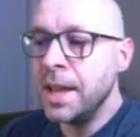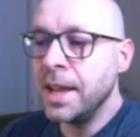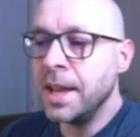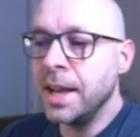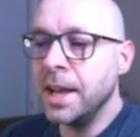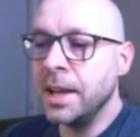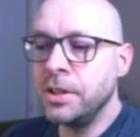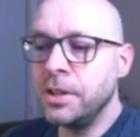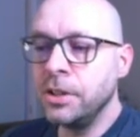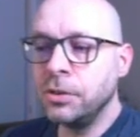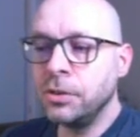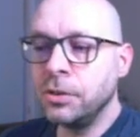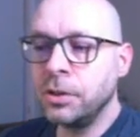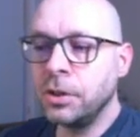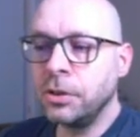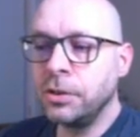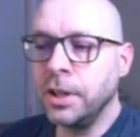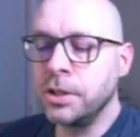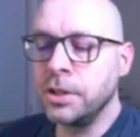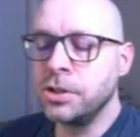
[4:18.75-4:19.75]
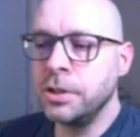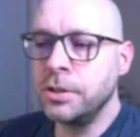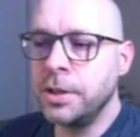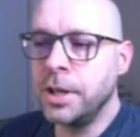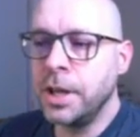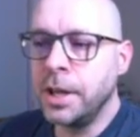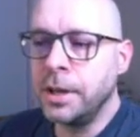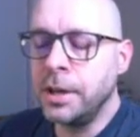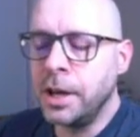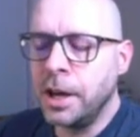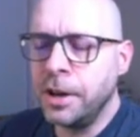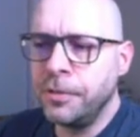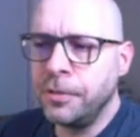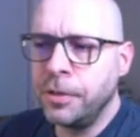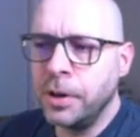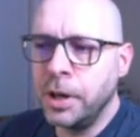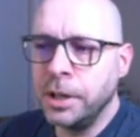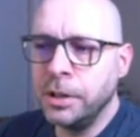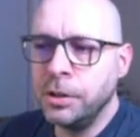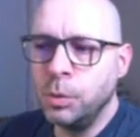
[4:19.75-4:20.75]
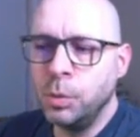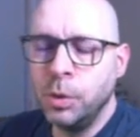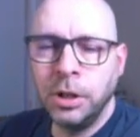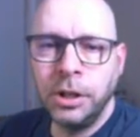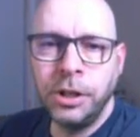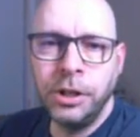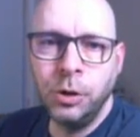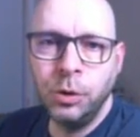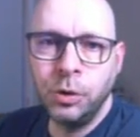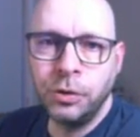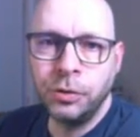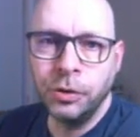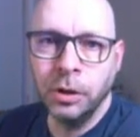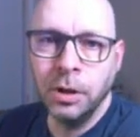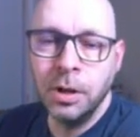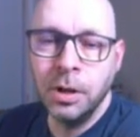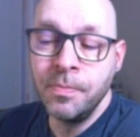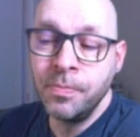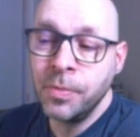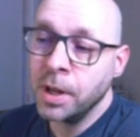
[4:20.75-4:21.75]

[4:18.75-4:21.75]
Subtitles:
and this is a section that I find really useful.